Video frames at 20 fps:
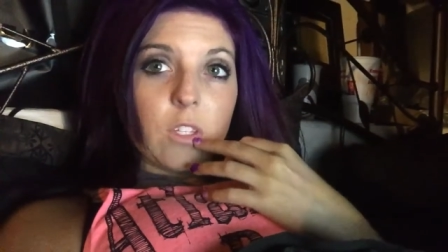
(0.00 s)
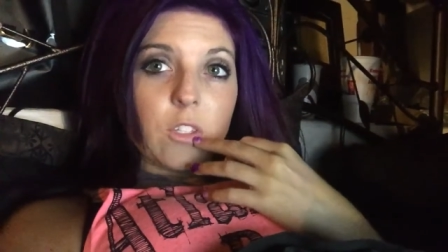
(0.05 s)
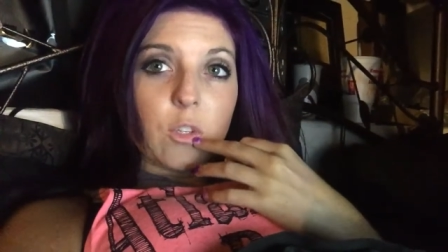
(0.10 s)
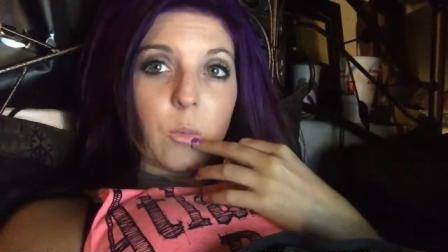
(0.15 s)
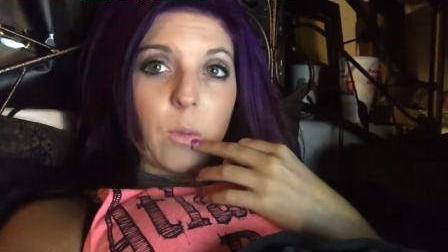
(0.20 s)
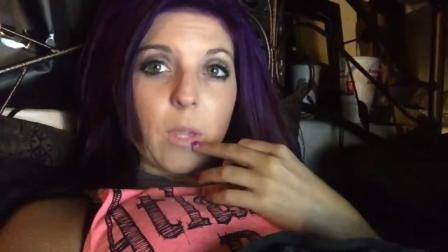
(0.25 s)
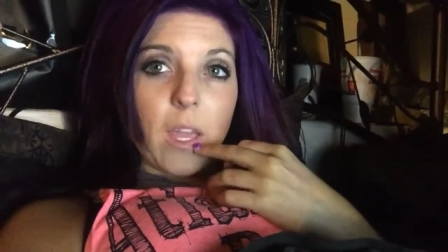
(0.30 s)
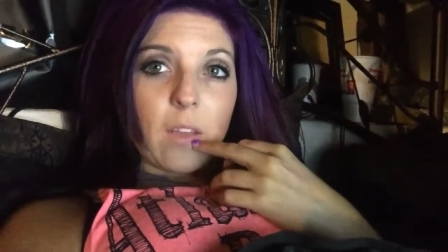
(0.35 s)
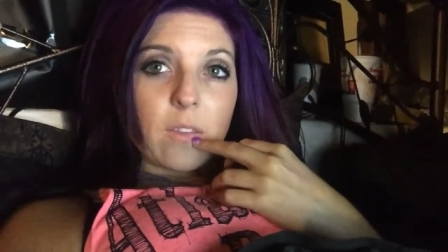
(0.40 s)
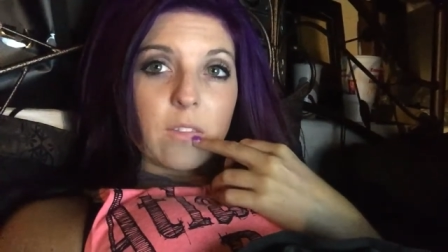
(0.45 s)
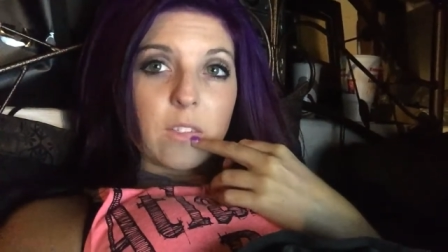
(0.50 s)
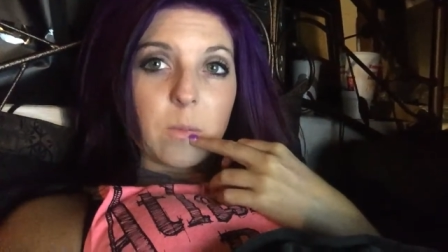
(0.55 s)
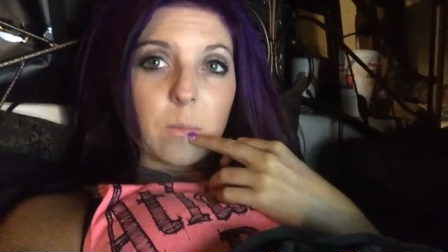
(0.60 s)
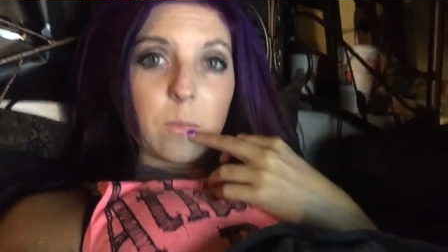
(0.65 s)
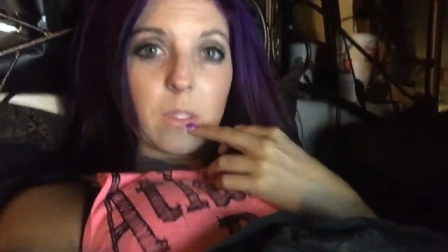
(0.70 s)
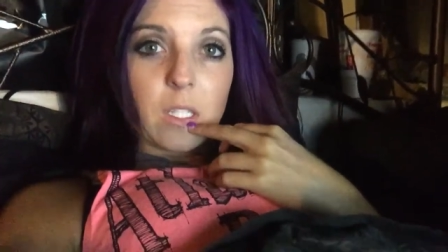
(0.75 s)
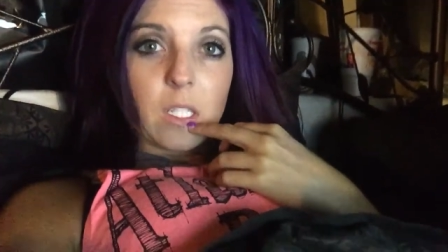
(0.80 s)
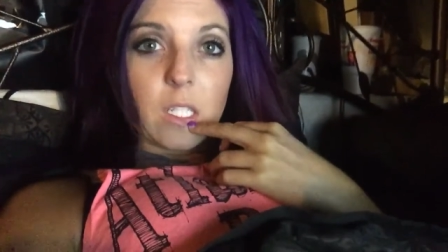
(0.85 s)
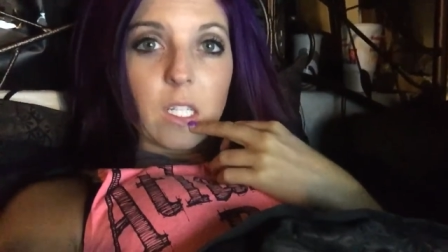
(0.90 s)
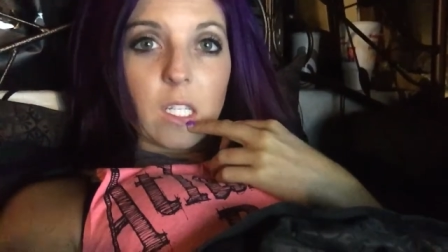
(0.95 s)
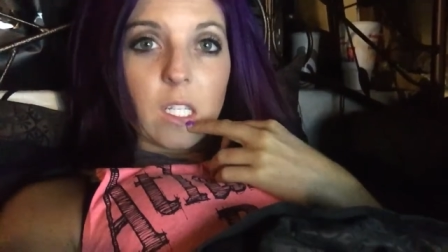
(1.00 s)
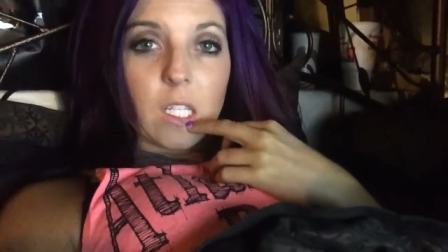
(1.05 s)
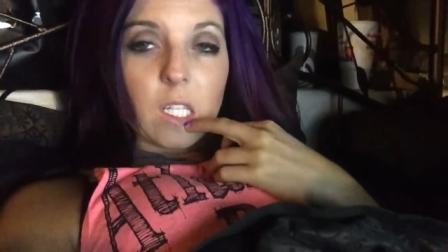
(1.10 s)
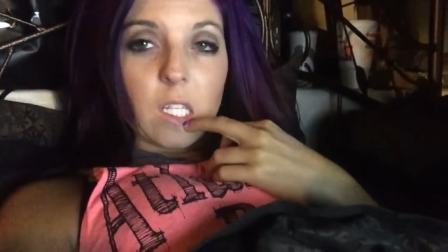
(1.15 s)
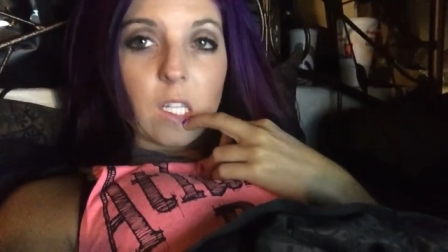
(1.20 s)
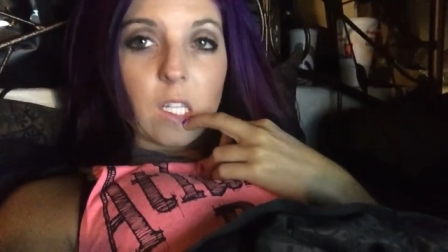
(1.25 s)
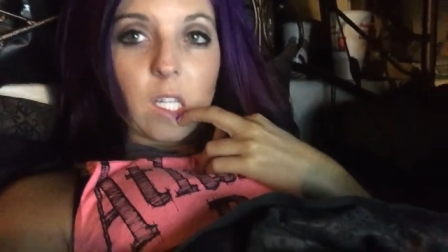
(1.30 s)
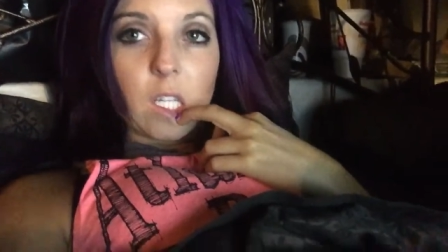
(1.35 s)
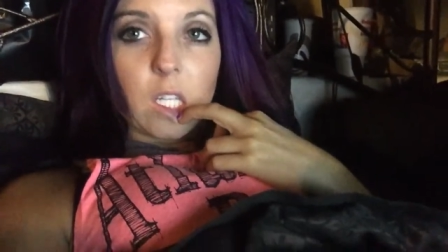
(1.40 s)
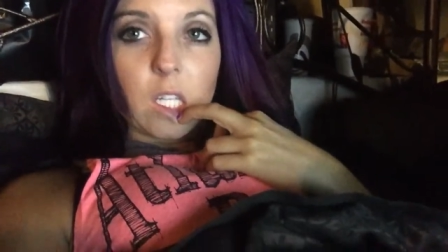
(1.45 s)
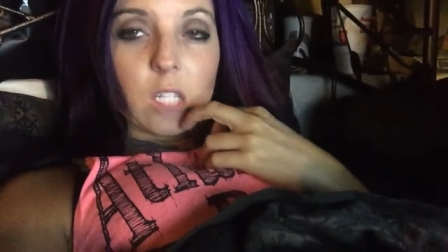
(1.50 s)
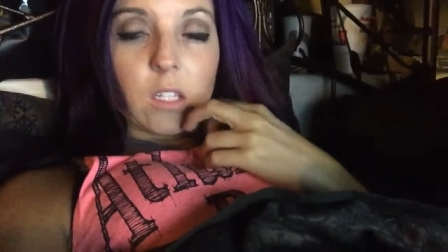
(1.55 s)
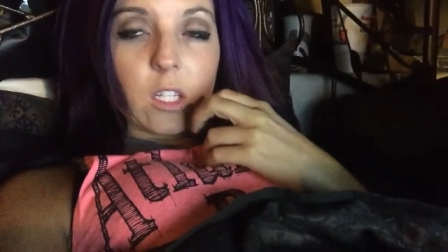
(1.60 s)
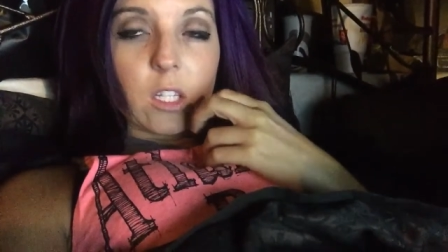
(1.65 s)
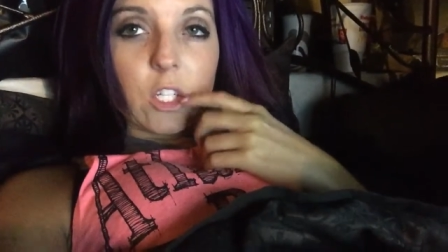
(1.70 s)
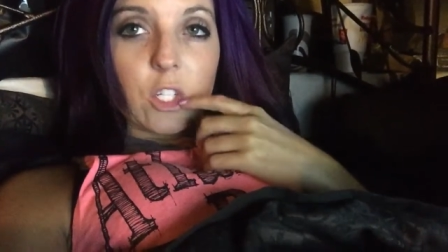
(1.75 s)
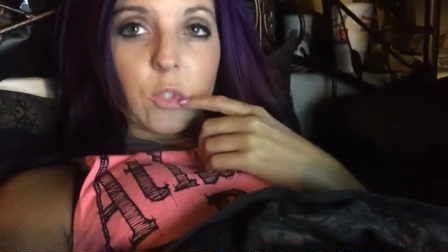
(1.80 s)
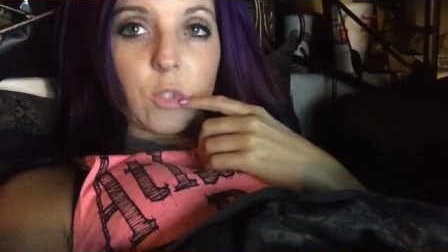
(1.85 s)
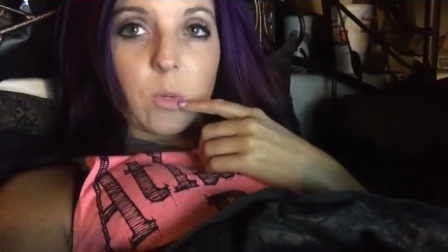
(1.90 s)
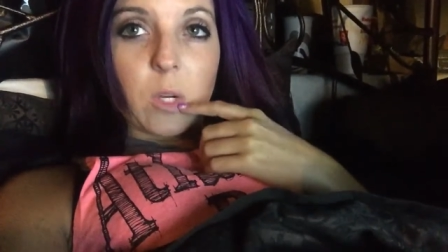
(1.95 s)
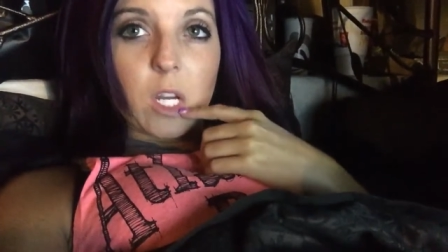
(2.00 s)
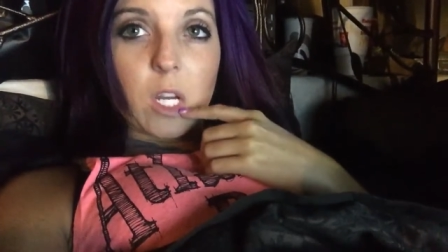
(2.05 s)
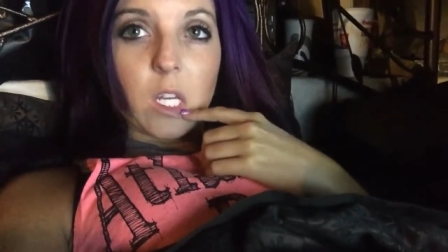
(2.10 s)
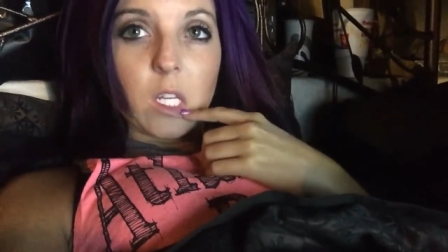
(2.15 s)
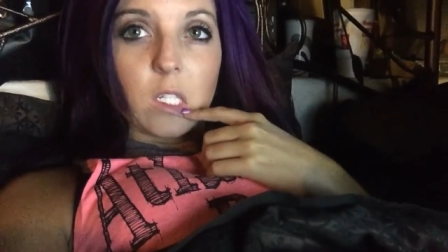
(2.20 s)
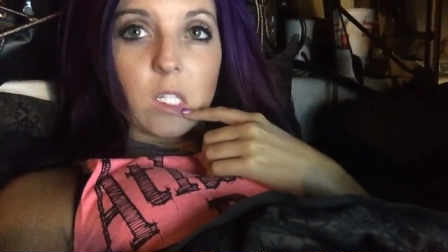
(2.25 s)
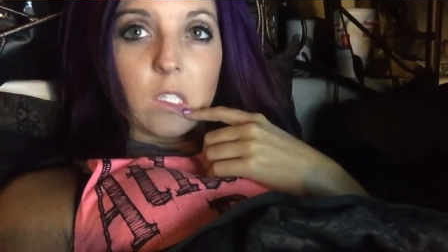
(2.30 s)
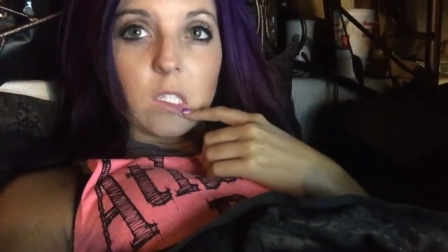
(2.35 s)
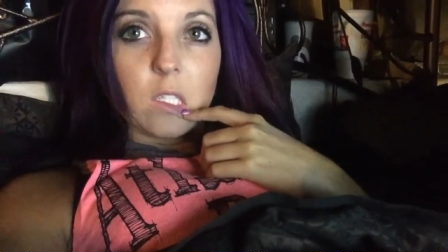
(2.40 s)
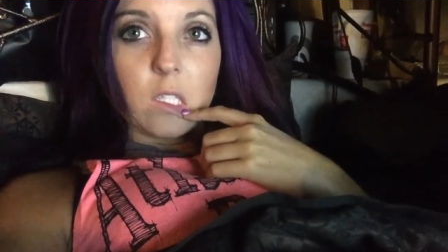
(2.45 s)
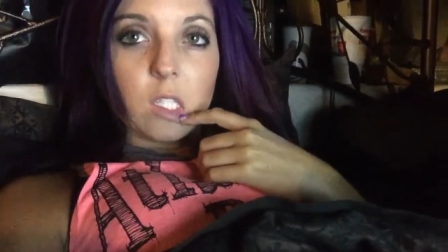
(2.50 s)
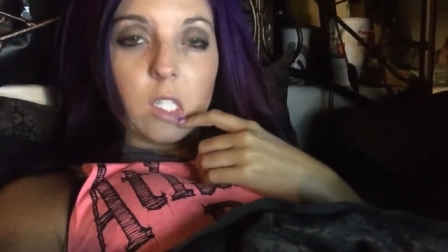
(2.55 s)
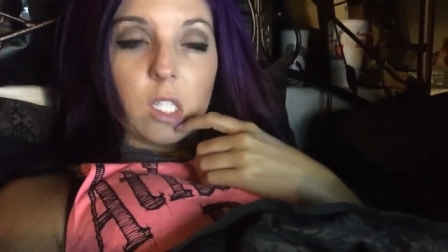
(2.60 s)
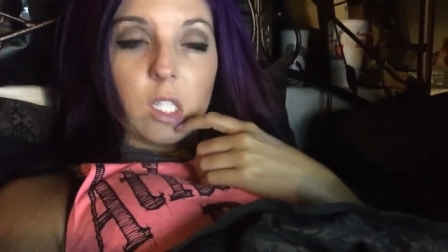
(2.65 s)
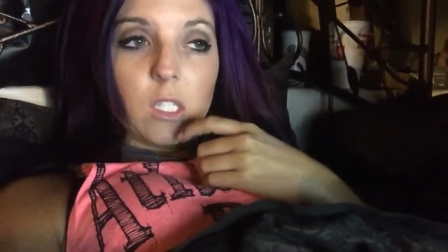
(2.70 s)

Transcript: so we have something to eat like lunch-wise